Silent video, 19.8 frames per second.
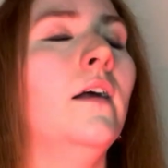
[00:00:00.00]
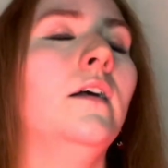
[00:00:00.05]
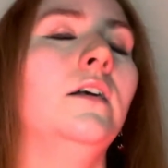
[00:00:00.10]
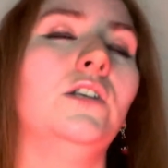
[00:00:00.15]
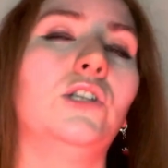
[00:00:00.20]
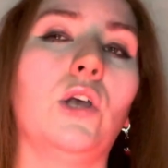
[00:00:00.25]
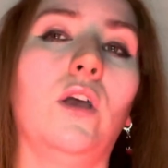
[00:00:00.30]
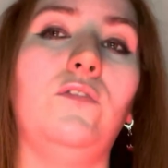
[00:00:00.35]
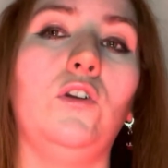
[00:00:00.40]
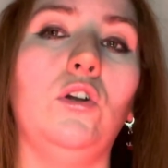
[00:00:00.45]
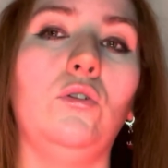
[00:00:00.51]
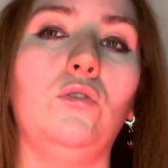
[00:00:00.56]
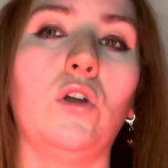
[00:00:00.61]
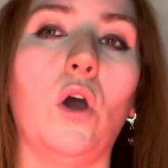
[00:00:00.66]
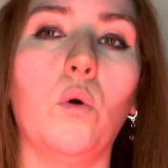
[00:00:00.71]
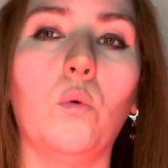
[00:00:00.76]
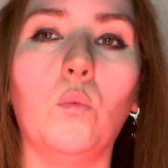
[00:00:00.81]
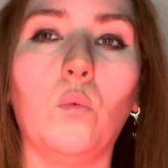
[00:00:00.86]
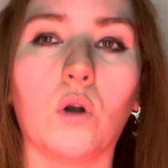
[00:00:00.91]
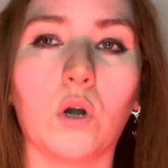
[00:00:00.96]
So if you
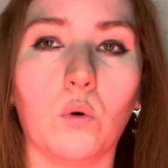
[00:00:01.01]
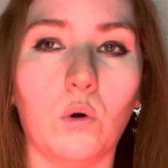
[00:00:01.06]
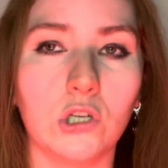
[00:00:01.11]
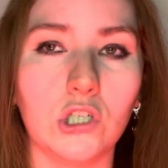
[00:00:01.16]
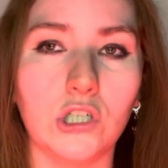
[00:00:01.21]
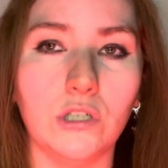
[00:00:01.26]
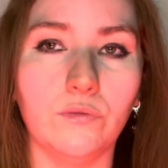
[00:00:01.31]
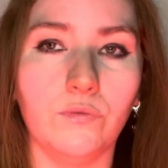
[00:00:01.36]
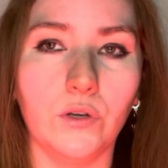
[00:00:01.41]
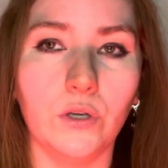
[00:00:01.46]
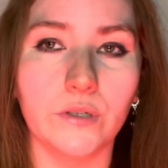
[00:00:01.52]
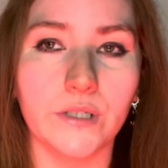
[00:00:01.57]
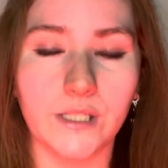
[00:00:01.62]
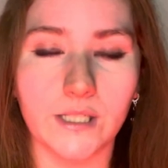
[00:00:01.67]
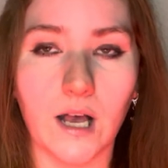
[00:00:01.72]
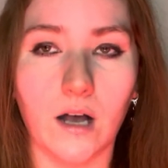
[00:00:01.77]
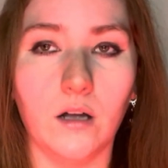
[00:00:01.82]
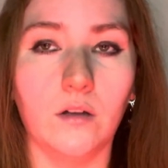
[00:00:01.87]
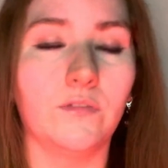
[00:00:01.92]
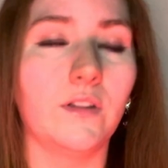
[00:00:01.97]
don't want to watch it for
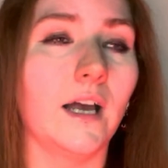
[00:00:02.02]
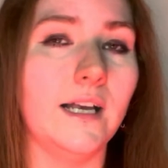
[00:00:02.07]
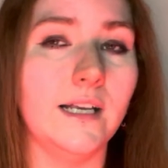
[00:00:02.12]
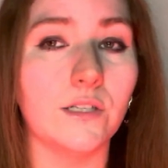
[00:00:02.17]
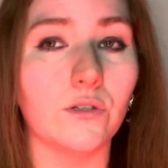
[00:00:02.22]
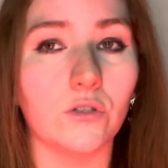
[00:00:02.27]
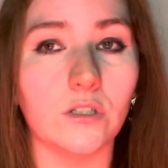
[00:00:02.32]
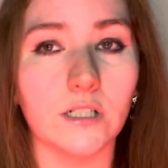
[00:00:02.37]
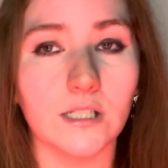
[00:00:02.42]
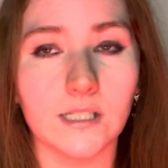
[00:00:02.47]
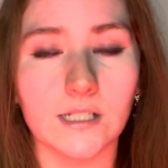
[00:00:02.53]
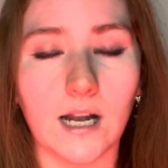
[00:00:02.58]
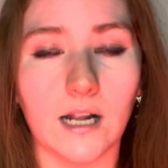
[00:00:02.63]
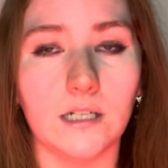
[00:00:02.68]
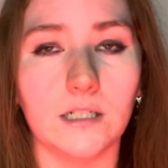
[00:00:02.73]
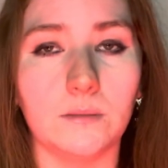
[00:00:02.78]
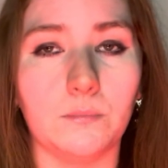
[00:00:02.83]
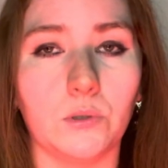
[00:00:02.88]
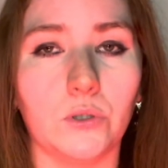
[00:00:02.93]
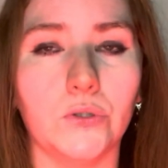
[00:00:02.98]
yourself, that is
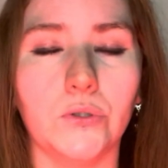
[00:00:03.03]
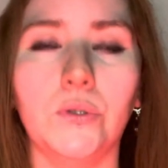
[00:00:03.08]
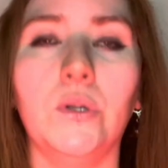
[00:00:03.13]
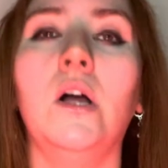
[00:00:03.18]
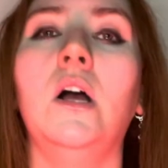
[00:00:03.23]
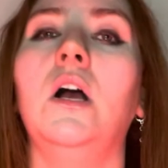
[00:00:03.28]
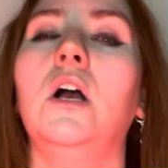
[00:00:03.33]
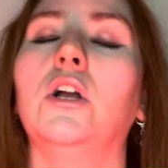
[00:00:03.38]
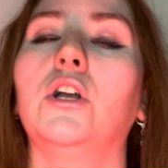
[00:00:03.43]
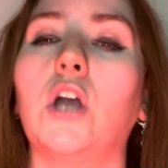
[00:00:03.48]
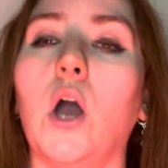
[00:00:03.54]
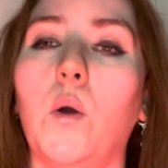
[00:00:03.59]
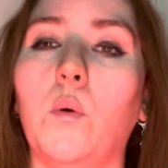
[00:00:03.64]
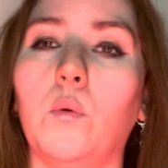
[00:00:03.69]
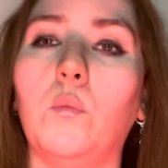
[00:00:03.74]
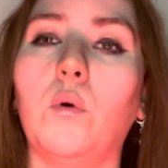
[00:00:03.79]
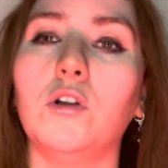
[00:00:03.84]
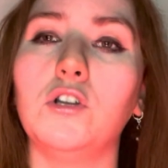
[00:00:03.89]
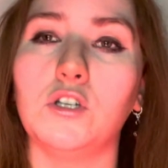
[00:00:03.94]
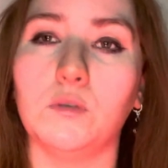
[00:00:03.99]
understandable. Go and
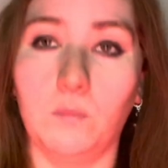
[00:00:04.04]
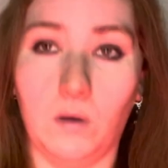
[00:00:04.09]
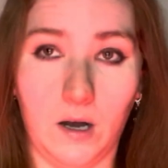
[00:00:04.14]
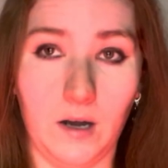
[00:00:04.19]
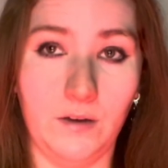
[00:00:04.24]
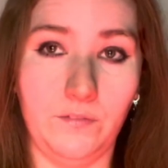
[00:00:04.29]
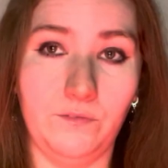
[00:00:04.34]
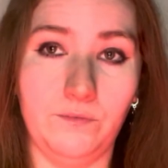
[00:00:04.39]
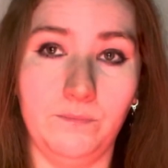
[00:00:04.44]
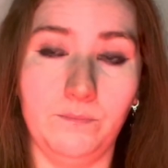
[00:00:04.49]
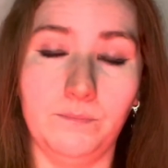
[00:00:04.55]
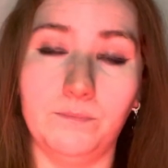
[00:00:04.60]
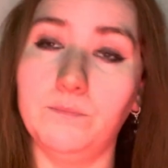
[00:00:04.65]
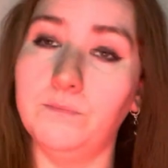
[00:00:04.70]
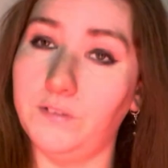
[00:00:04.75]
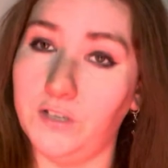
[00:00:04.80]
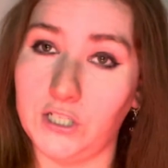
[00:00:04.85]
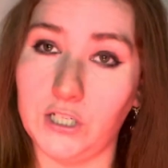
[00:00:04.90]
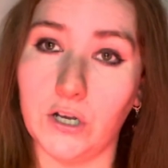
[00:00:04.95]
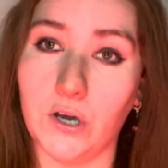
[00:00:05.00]
watch my
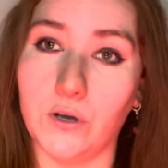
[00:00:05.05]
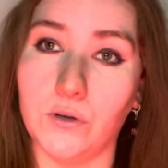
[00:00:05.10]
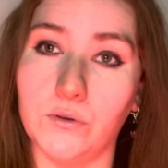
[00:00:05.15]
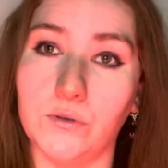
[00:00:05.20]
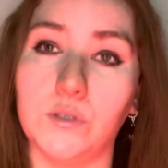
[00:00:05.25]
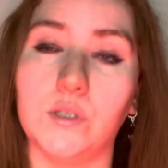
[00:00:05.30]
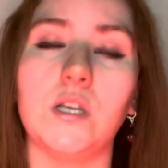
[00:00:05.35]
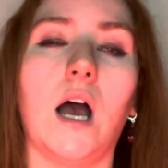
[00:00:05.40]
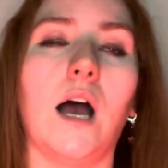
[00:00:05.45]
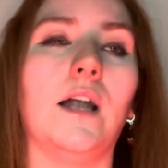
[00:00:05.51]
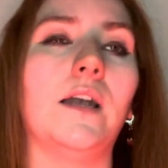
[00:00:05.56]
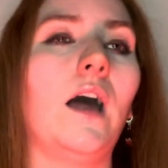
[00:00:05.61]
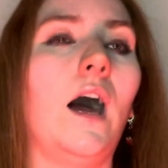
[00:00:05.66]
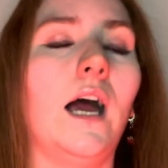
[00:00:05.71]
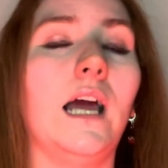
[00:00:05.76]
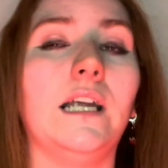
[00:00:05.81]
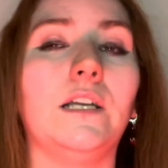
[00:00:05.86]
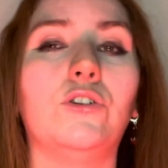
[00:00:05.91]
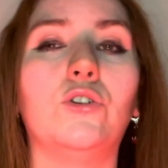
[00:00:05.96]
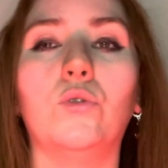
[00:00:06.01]
videos and
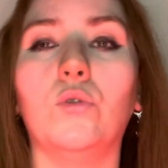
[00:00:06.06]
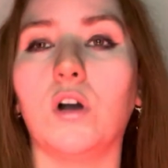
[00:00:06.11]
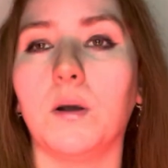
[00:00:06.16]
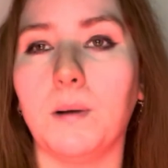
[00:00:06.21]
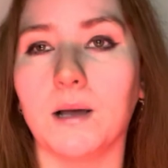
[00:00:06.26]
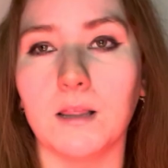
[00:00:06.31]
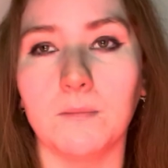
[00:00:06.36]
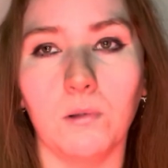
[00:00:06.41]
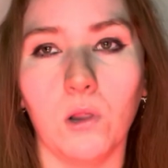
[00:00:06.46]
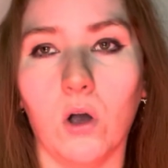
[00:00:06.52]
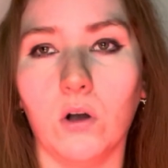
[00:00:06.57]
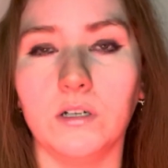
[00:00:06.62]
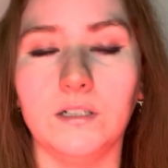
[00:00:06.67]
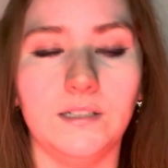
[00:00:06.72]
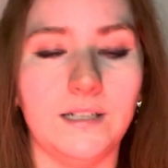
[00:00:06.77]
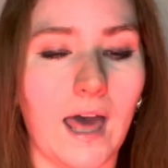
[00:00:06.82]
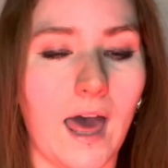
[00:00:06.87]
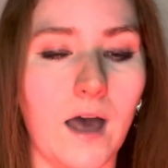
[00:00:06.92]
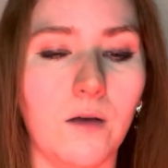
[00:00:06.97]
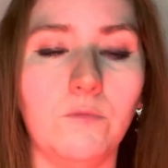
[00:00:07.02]
I talk about the plot in
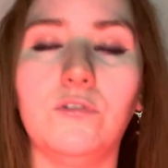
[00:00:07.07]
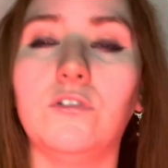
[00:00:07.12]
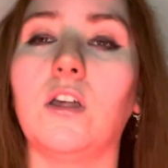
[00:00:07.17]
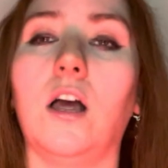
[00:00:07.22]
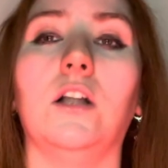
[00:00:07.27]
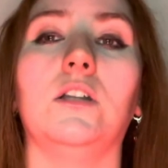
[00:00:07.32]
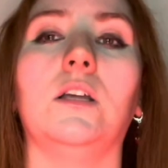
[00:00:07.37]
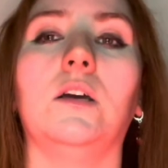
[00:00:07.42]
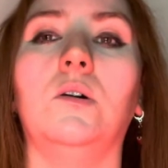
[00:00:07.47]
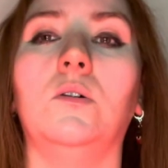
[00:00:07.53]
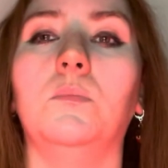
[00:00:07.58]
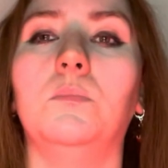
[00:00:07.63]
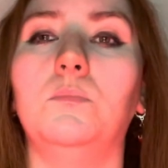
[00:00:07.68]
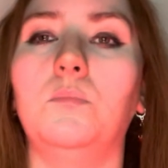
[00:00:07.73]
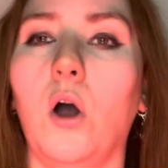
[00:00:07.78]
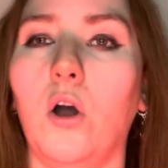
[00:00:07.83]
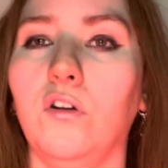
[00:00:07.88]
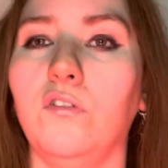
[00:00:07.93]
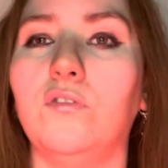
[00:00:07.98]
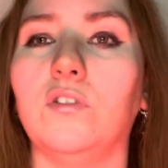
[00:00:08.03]
depth, and it'll
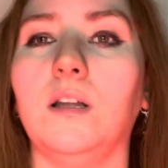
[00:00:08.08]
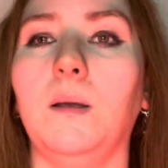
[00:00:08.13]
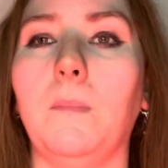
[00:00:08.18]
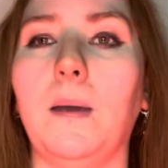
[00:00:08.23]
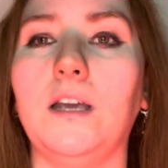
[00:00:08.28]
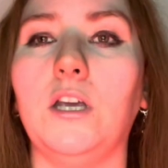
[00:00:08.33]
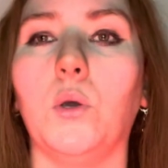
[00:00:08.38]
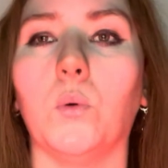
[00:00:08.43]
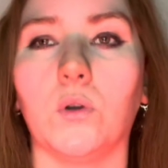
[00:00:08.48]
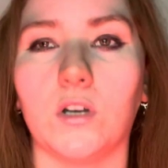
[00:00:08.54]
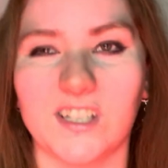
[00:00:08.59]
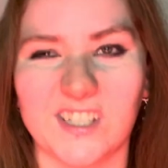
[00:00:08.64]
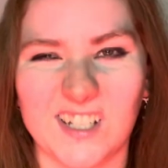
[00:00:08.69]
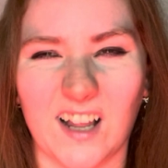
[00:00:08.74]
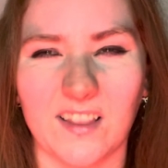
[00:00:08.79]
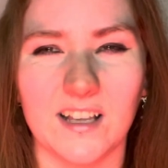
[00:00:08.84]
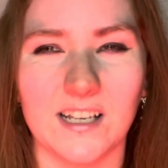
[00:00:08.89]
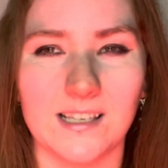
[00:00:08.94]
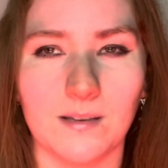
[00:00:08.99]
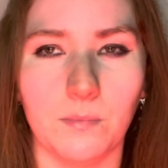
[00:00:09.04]
hopefully make you
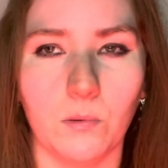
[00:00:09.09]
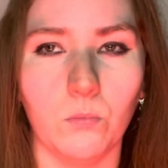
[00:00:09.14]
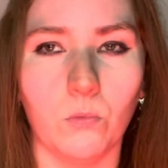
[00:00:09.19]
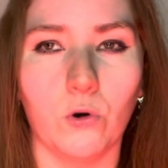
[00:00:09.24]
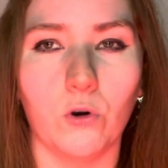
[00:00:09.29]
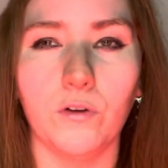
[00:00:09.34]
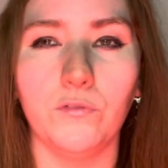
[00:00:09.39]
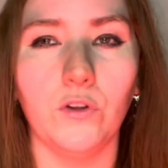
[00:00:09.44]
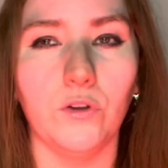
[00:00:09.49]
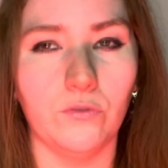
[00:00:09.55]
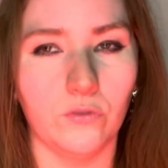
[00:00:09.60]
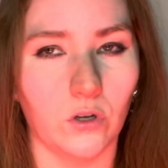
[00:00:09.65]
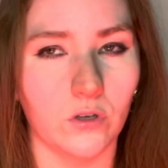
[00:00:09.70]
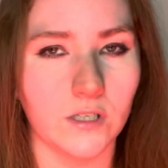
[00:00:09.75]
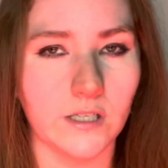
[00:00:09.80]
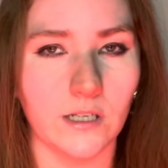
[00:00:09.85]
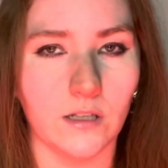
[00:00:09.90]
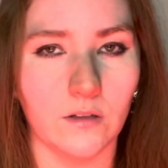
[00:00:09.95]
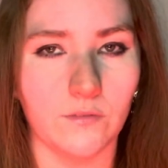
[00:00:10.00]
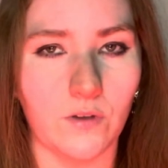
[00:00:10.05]
understand this a bit more if you've not
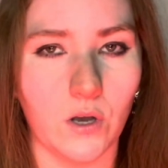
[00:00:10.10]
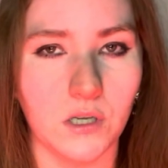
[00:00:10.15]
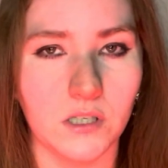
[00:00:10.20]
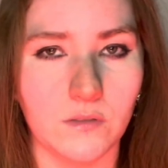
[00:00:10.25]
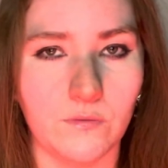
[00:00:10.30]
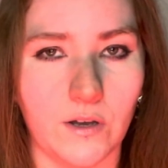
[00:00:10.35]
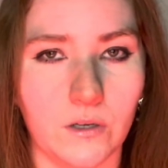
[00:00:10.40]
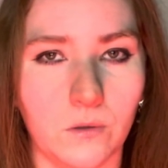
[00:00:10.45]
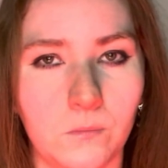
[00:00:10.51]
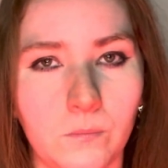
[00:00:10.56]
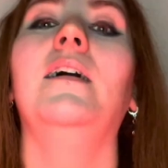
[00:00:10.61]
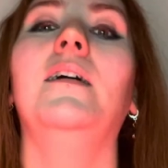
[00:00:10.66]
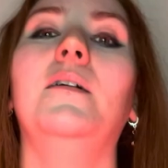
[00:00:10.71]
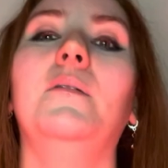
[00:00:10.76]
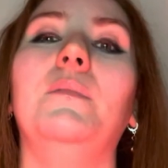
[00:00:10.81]
seen the first film.